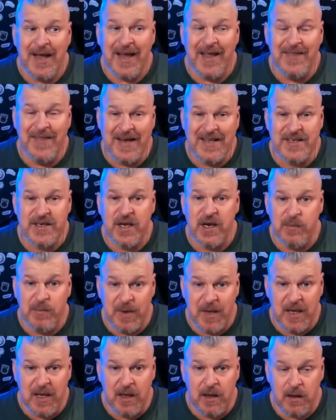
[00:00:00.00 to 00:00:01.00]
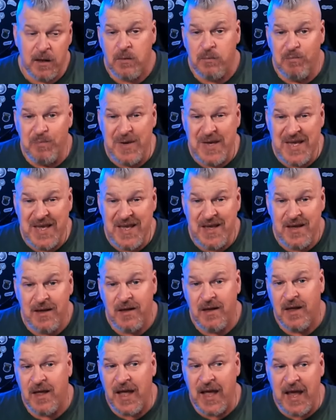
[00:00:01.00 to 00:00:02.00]
and that's going to be
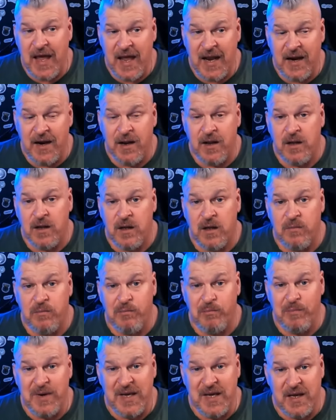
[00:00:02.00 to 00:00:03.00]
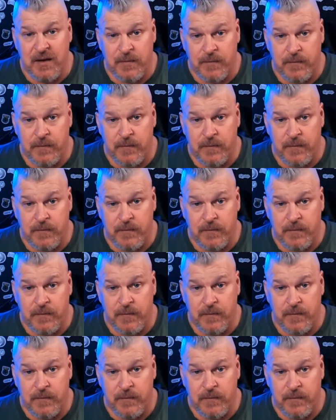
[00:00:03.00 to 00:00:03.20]
BNB.